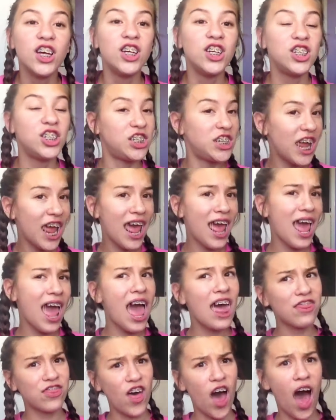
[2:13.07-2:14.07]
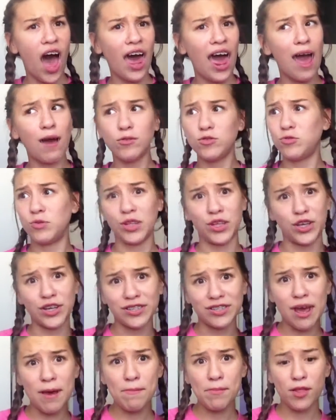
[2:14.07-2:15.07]
she thought I was a really good
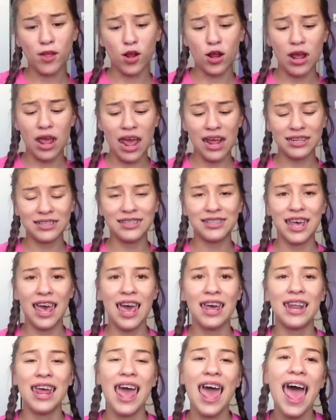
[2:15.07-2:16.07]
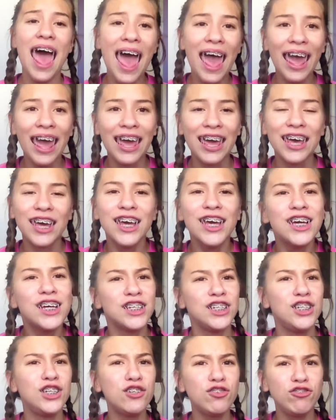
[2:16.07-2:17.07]
tumbler and said, hey,
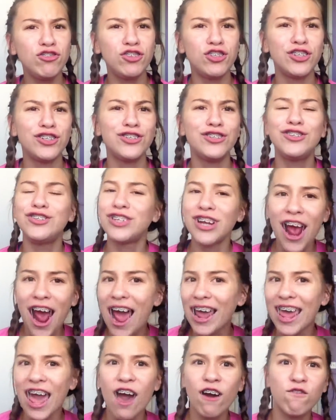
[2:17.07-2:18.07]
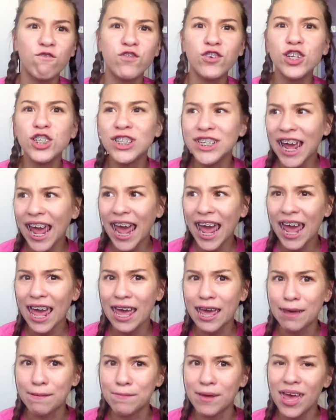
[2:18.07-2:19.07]
you should try out for a
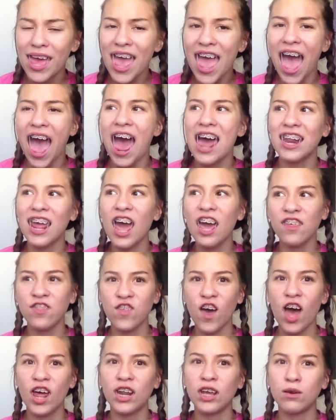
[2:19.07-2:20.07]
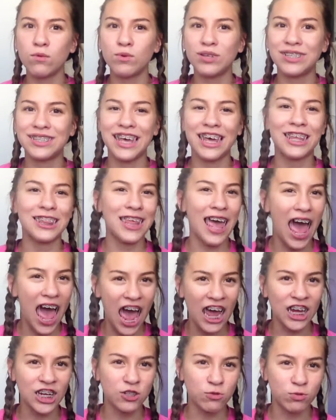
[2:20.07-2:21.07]
team. And I thought it was like the
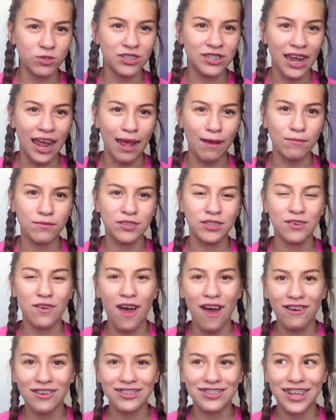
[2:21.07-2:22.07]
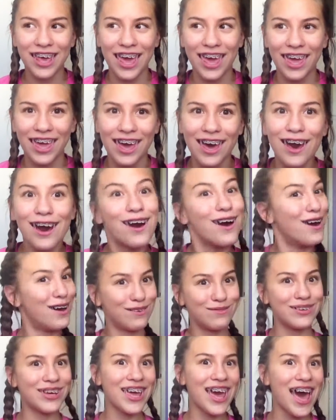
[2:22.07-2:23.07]
actual team. So I was like,
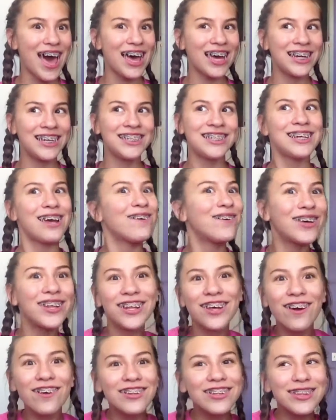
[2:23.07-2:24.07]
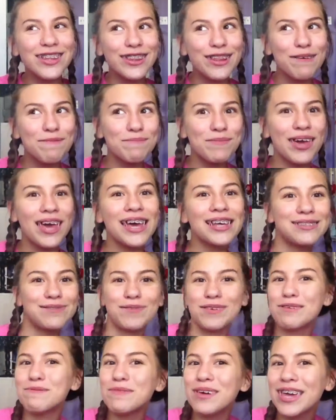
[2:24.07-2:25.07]
oh my gosh, I'm going to go to the Olympics.
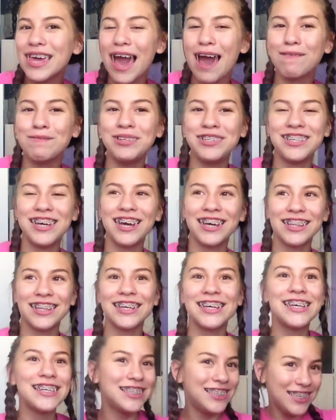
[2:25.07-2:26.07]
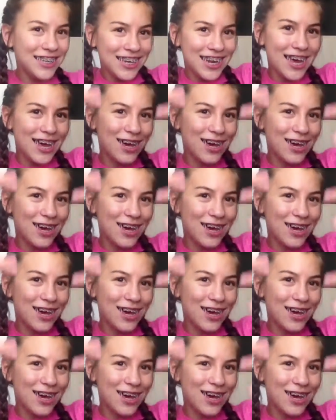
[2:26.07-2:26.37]
I'm going to be Gabby Douglas,